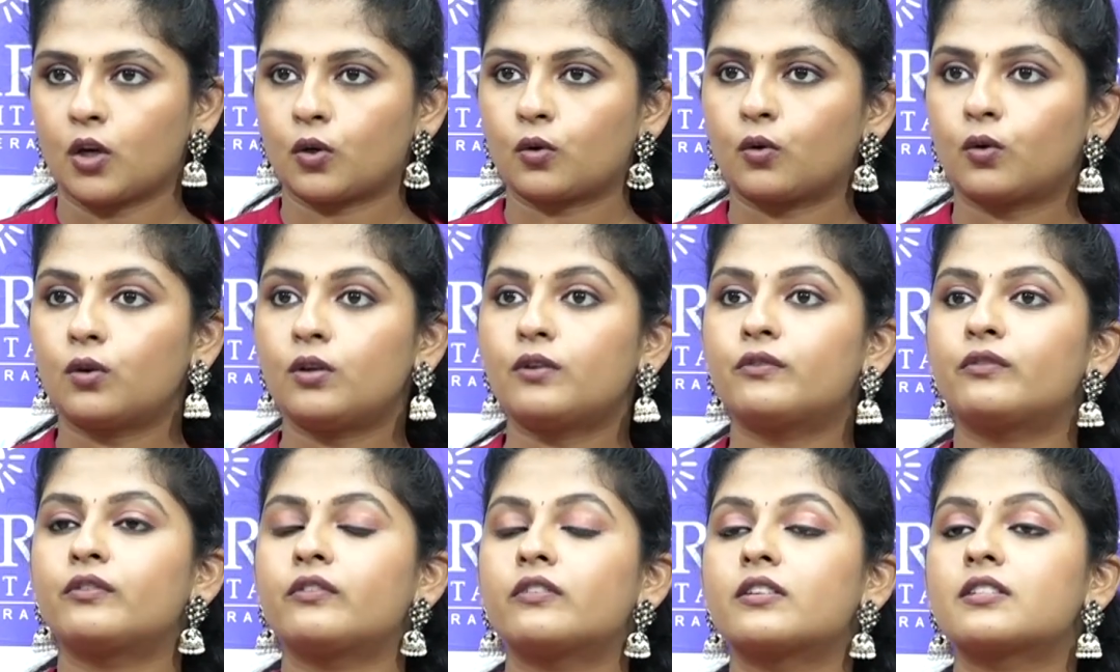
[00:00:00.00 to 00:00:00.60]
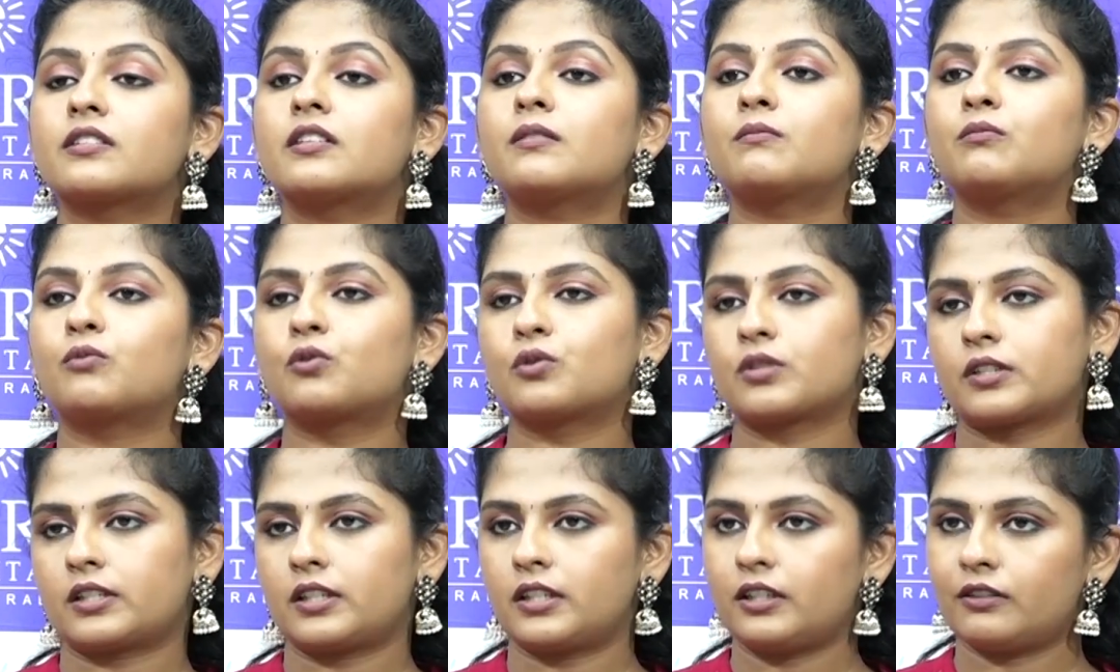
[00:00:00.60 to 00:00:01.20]
Cold fevers are
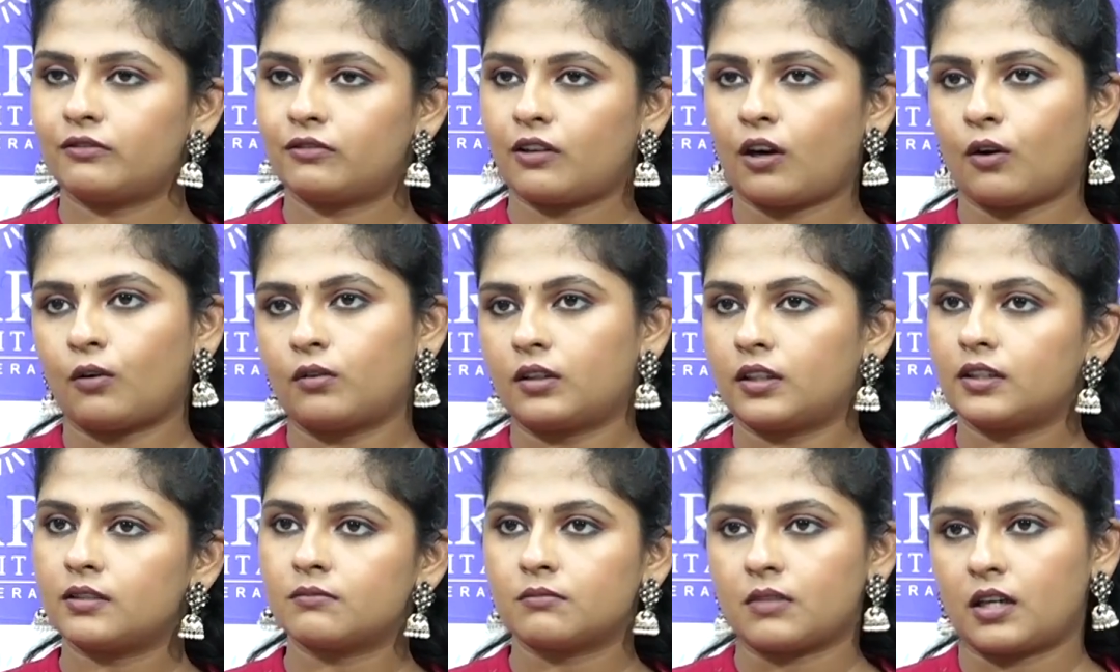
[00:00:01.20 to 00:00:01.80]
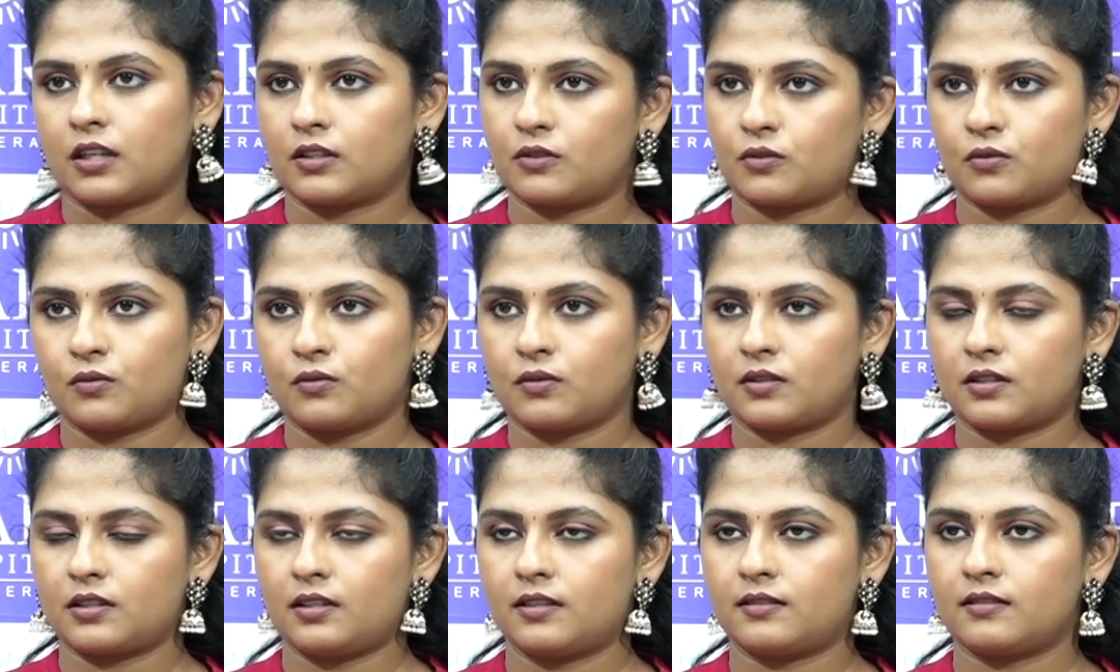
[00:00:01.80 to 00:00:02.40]
mostly found in
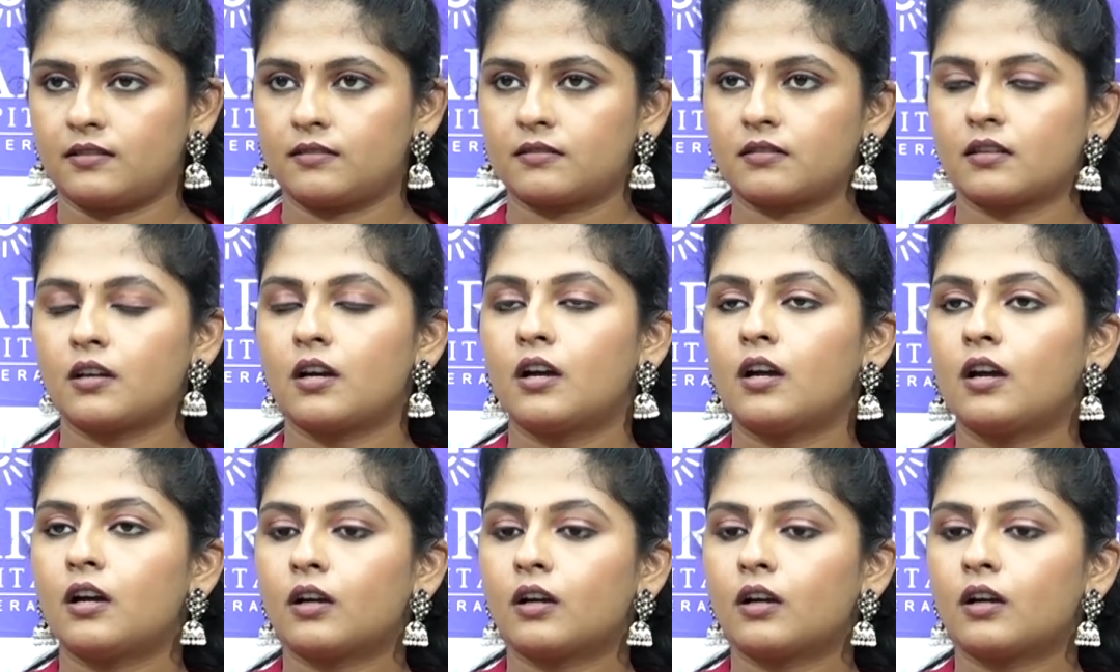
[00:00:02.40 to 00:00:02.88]
monsoon seasons.